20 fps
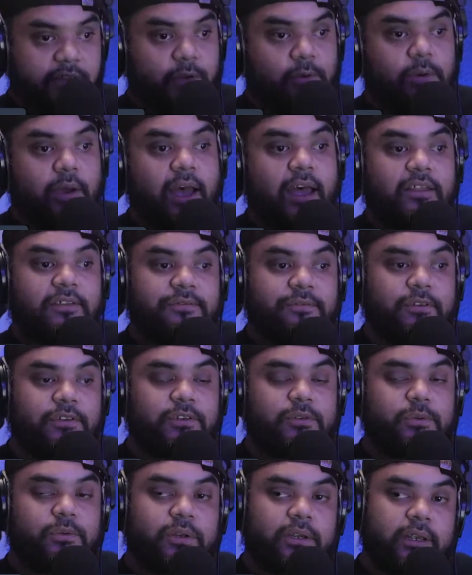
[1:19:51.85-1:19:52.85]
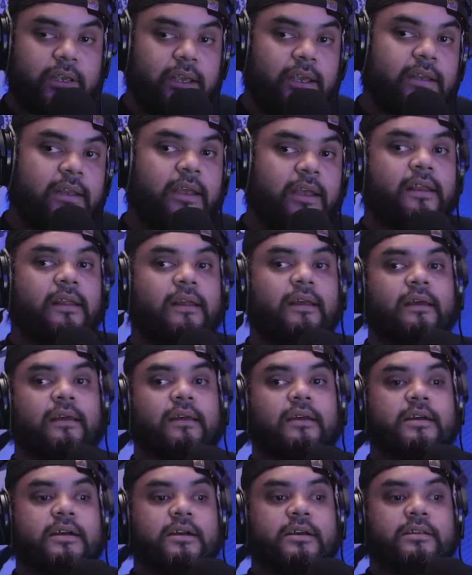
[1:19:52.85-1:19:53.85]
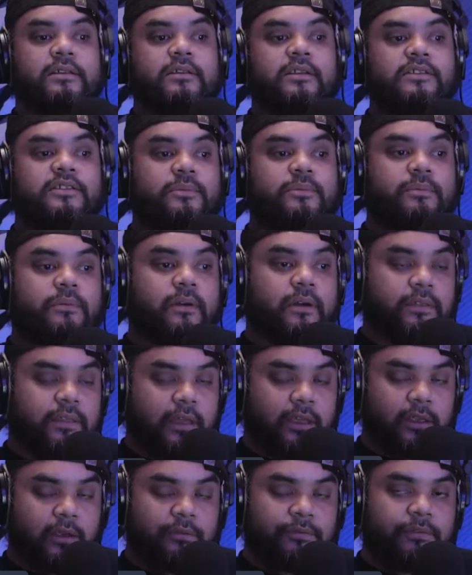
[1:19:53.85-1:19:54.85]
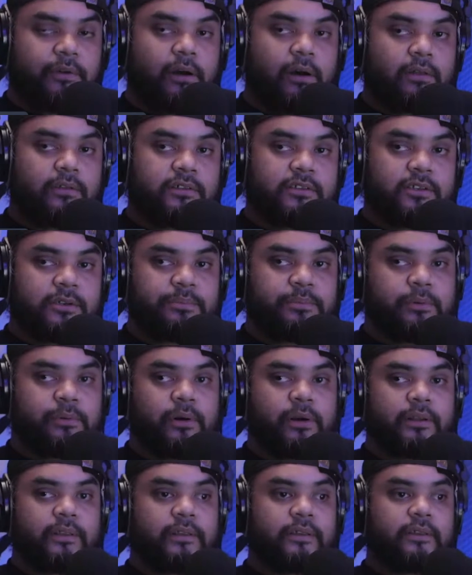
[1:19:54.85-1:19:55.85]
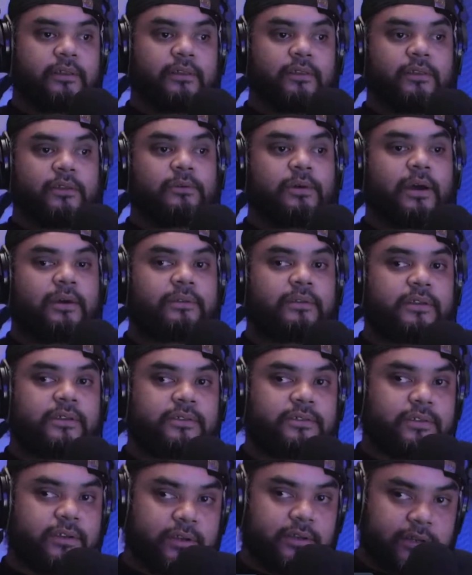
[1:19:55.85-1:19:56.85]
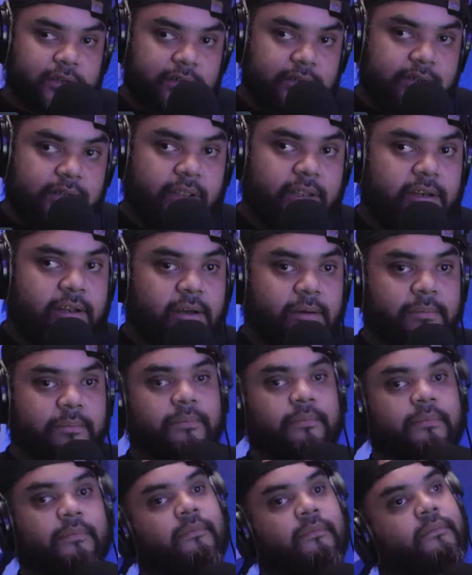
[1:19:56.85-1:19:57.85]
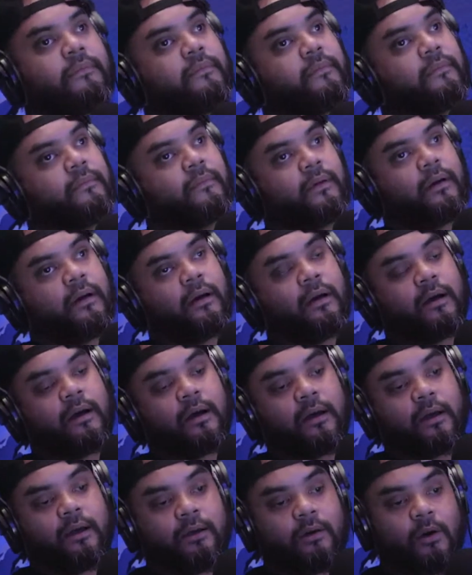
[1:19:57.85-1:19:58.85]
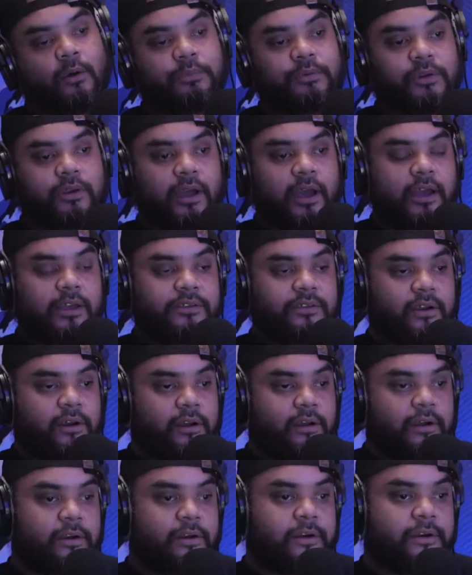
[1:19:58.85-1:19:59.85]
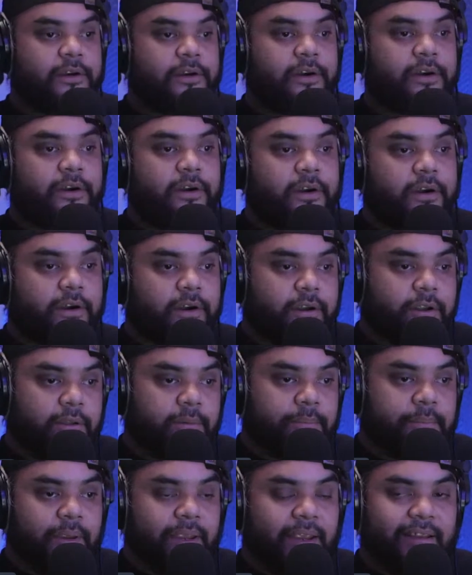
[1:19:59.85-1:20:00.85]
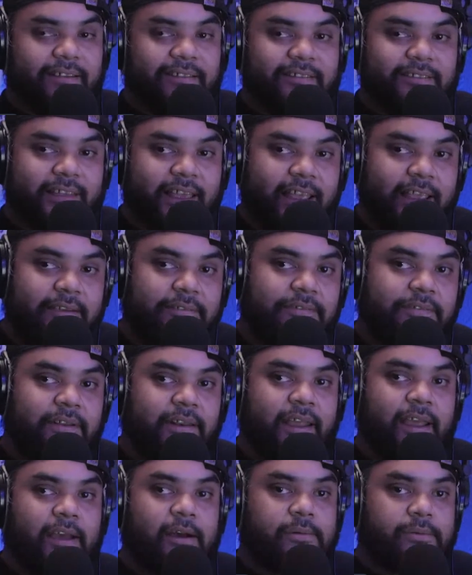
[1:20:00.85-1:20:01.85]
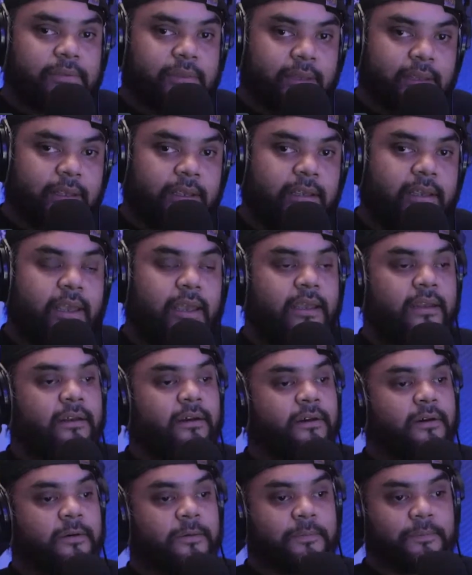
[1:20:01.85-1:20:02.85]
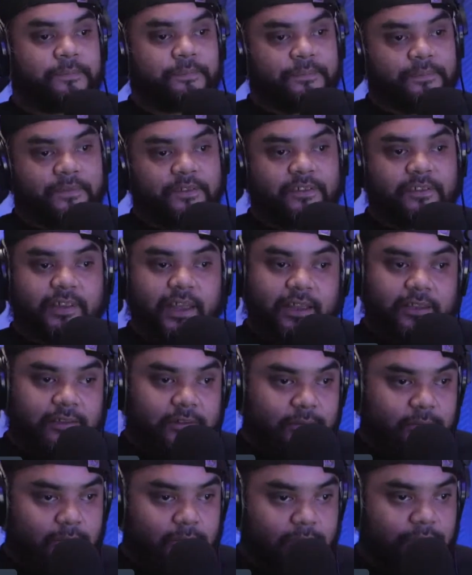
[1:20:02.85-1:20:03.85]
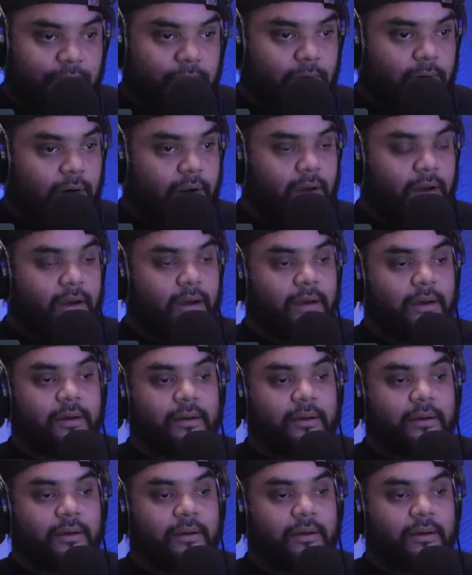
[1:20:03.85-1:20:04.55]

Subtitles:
guys for tuning in, and thank you for all the support throughout these years. And I hope you guys are being safe and healthy. And stay tuned for